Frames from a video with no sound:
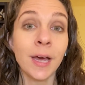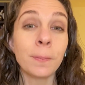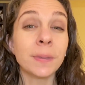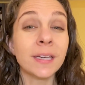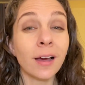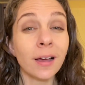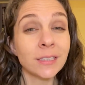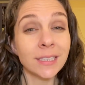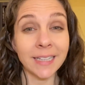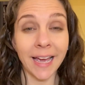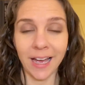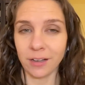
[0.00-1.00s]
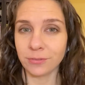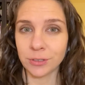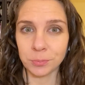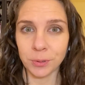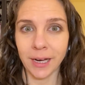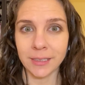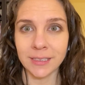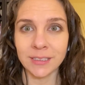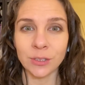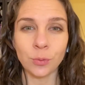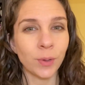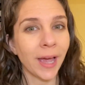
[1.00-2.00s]
Because it's after practice,
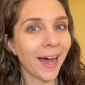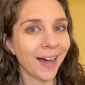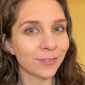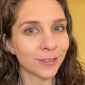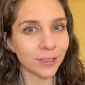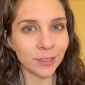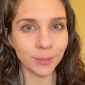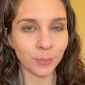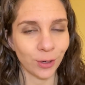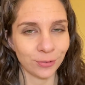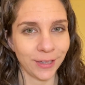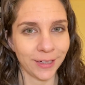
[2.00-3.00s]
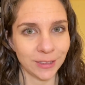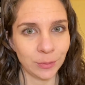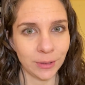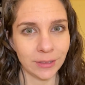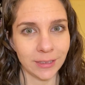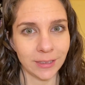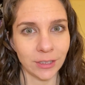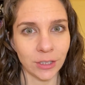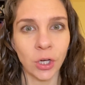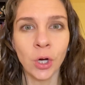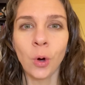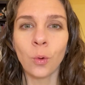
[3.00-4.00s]
we have a little bit more flexibility here.
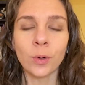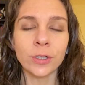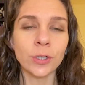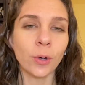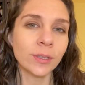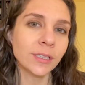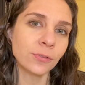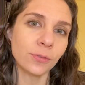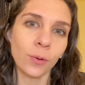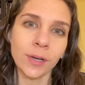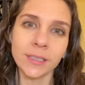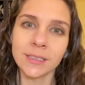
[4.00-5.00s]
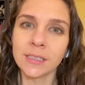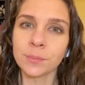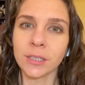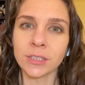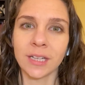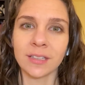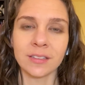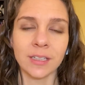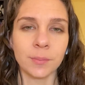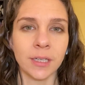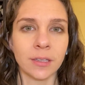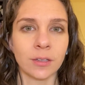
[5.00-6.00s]
We don't need to focus as much on
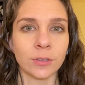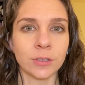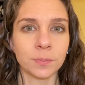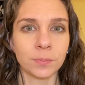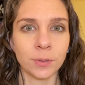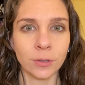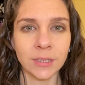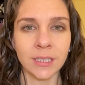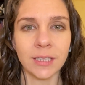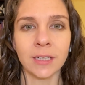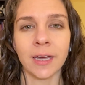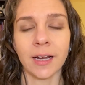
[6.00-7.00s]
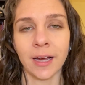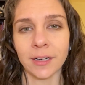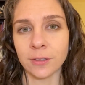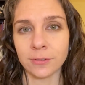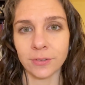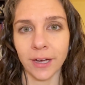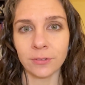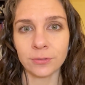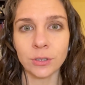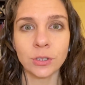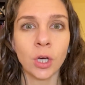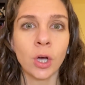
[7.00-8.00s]
limiting those protein and higher fat
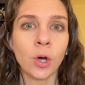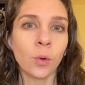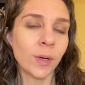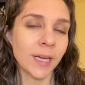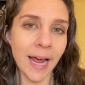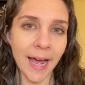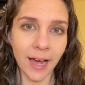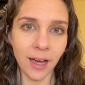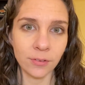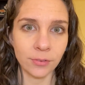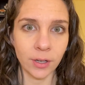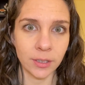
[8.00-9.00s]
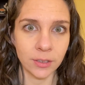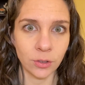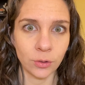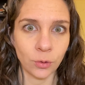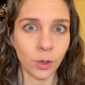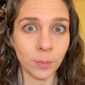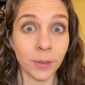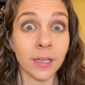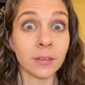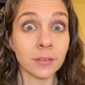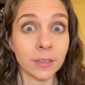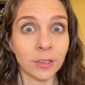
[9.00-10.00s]
foods. We can have and incorporate
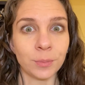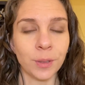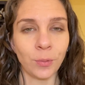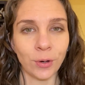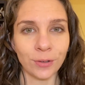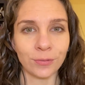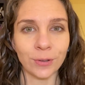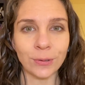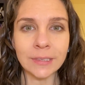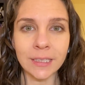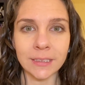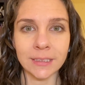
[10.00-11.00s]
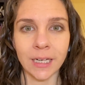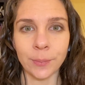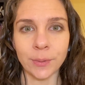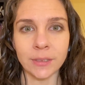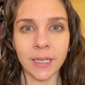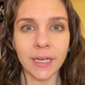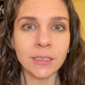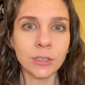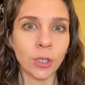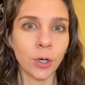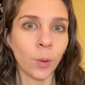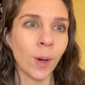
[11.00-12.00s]
a little bit more of those at this time of day.
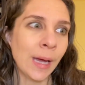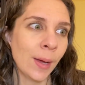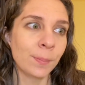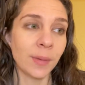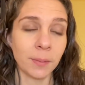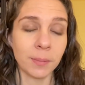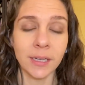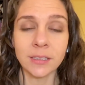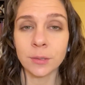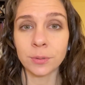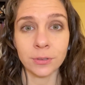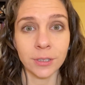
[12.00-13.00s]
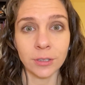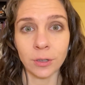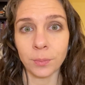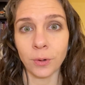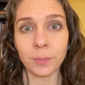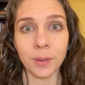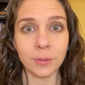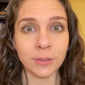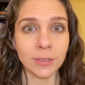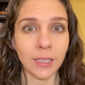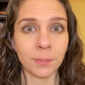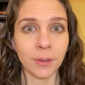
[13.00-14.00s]
So maybe it's a burrito bowl. Maybe you
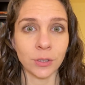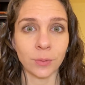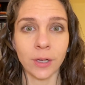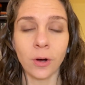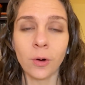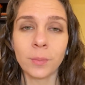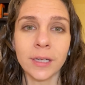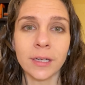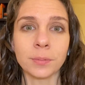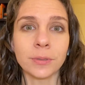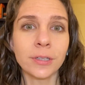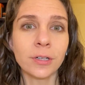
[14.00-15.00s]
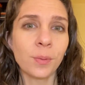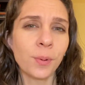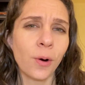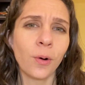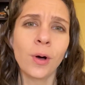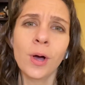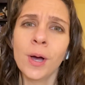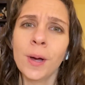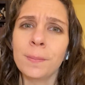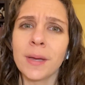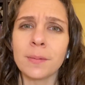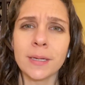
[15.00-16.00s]
stop on your way home a burrito bowl.
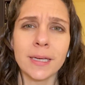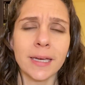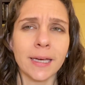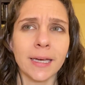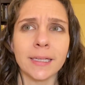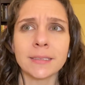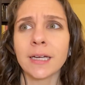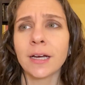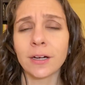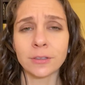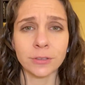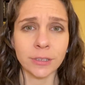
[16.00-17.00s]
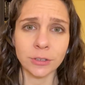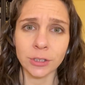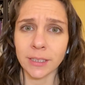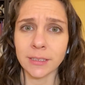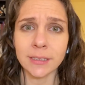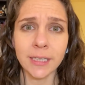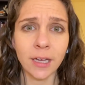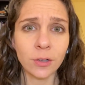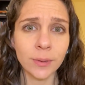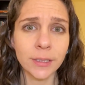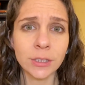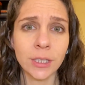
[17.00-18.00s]
Maybe it's a grilled chicken
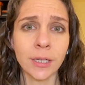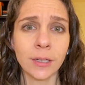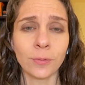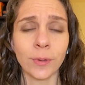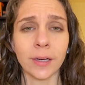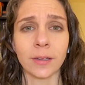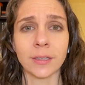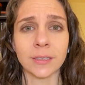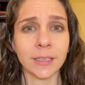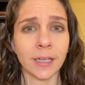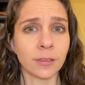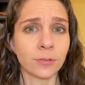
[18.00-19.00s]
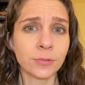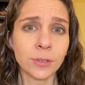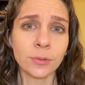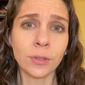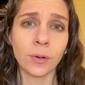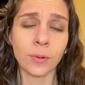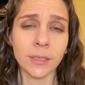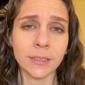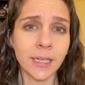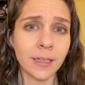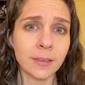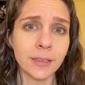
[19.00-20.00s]
sandwich with a side of fruit or a
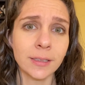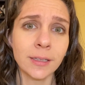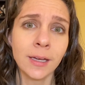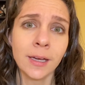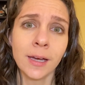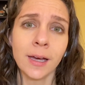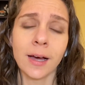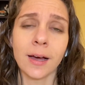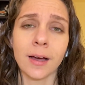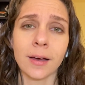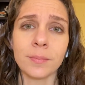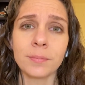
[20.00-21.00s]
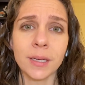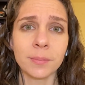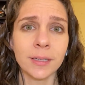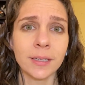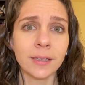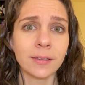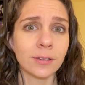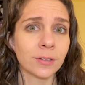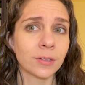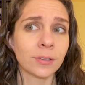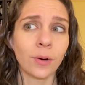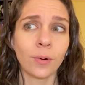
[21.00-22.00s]
salad. Maybe
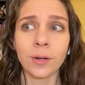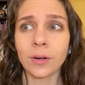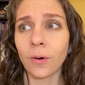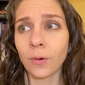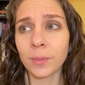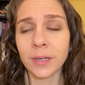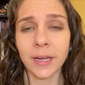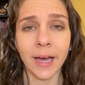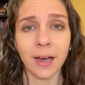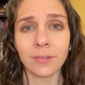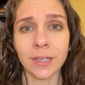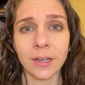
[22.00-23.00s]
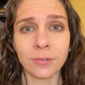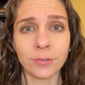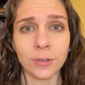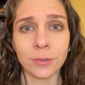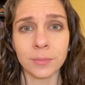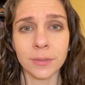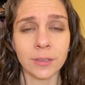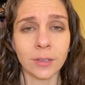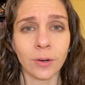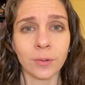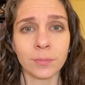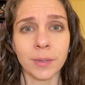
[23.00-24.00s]
you're going home and having a full,
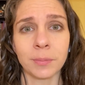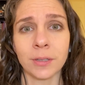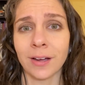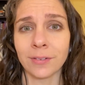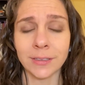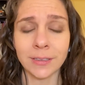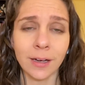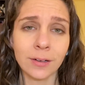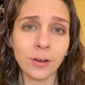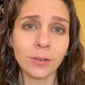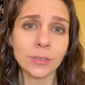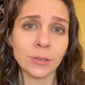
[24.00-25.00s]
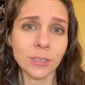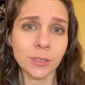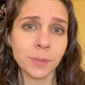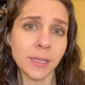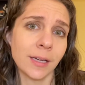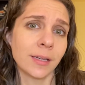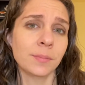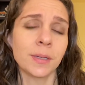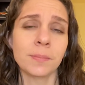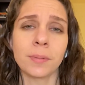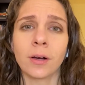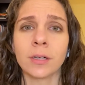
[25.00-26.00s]
maybe you're having tacos or spaghetti and
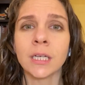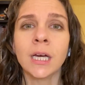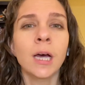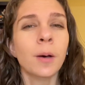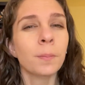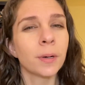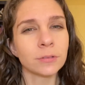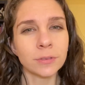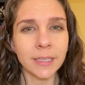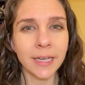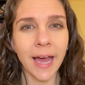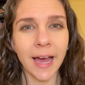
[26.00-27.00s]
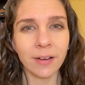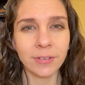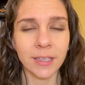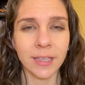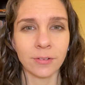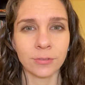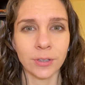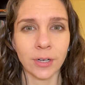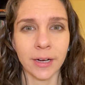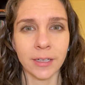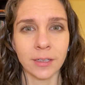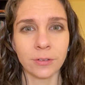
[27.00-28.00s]
meatballs, but really having that
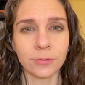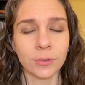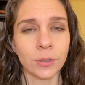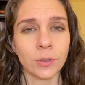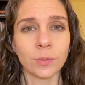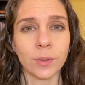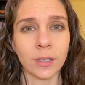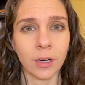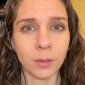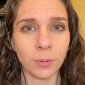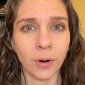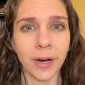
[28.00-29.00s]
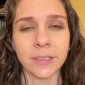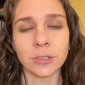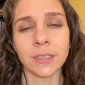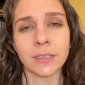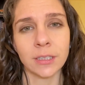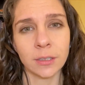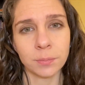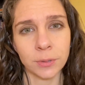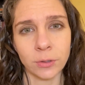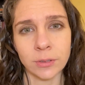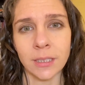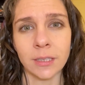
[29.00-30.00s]
variety of foods with the carbohydrates, the
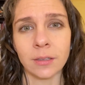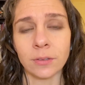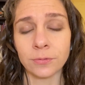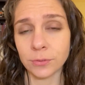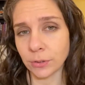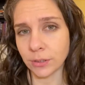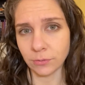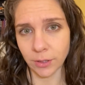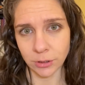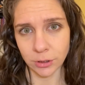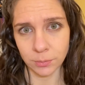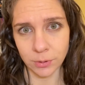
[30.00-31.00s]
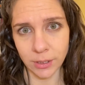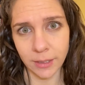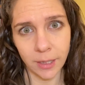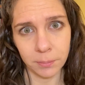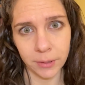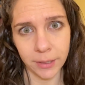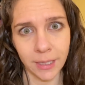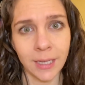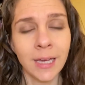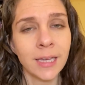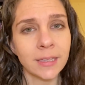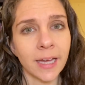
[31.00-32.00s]
proteins, fruits, and vegetables on that plate.
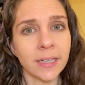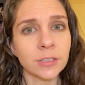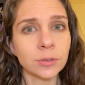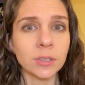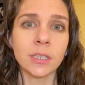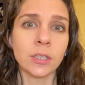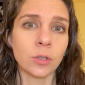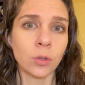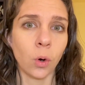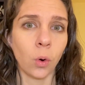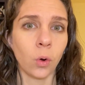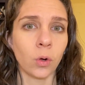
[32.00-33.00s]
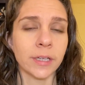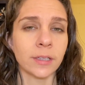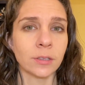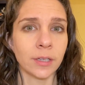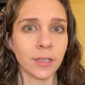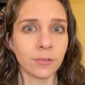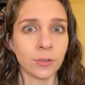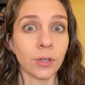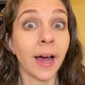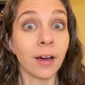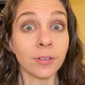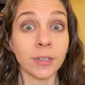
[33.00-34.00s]
That's really the goal if you're
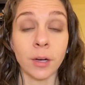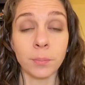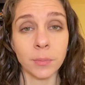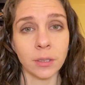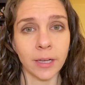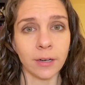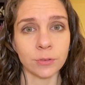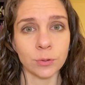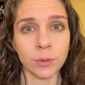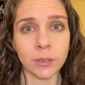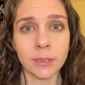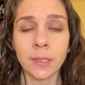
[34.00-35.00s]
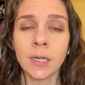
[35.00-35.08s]
having a meal afterwards.